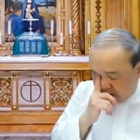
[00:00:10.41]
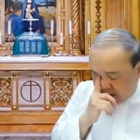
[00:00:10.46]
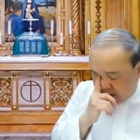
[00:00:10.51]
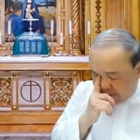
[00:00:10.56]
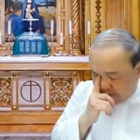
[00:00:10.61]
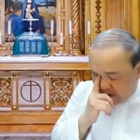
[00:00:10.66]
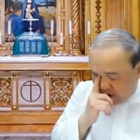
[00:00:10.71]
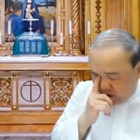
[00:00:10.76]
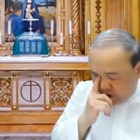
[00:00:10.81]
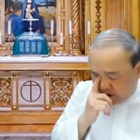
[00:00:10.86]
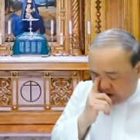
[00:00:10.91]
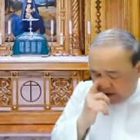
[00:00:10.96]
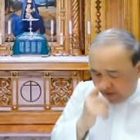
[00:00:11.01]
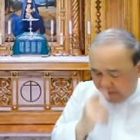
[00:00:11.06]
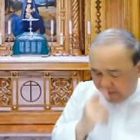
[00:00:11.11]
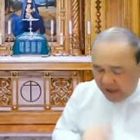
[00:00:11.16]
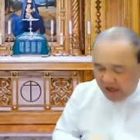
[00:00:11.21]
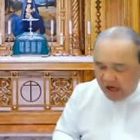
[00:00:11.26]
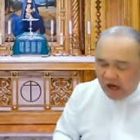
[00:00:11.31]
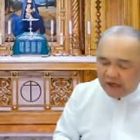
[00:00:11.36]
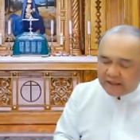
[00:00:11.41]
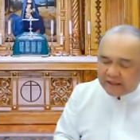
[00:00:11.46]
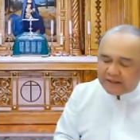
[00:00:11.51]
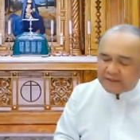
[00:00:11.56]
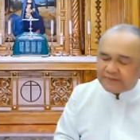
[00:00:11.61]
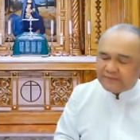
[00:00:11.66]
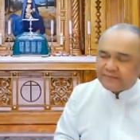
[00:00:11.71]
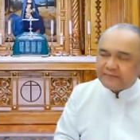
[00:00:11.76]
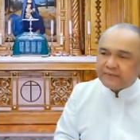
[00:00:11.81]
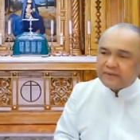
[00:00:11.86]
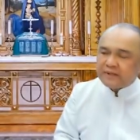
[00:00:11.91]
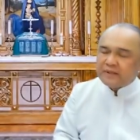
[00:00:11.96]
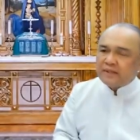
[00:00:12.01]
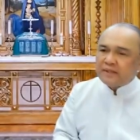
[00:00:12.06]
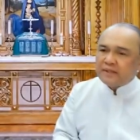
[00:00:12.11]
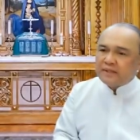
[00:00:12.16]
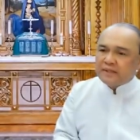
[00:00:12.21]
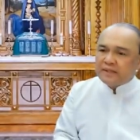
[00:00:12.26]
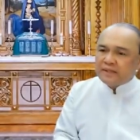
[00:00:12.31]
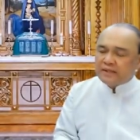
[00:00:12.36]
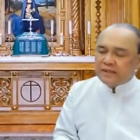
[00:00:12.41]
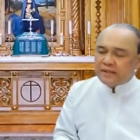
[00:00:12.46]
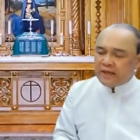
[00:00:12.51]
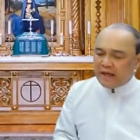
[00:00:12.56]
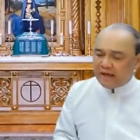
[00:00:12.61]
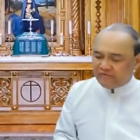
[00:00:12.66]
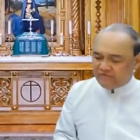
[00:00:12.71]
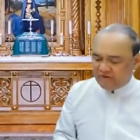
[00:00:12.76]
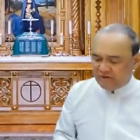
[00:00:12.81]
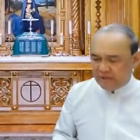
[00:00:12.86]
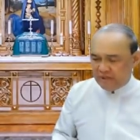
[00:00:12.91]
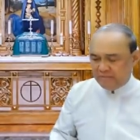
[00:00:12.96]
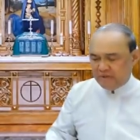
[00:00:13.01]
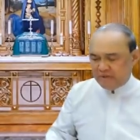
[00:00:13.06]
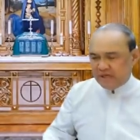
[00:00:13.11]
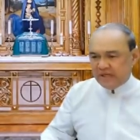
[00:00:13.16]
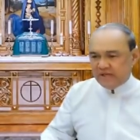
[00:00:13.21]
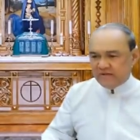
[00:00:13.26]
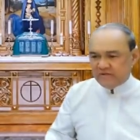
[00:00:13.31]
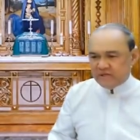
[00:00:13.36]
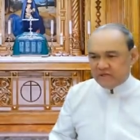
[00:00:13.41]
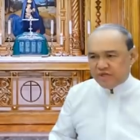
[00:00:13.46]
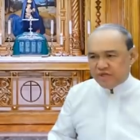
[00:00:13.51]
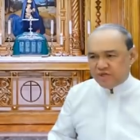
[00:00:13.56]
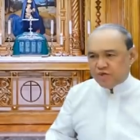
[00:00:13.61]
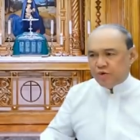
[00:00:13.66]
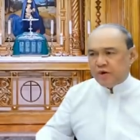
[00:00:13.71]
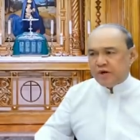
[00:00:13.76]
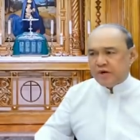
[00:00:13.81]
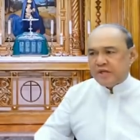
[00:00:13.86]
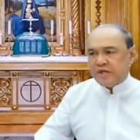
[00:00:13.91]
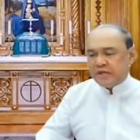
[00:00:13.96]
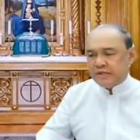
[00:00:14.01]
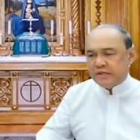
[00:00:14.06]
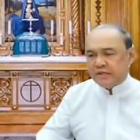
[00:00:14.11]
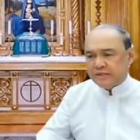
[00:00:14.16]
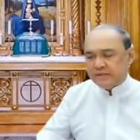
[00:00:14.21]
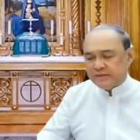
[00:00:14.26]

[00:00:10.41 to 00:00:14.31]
My Lord and my God, I firmly believe that you are here,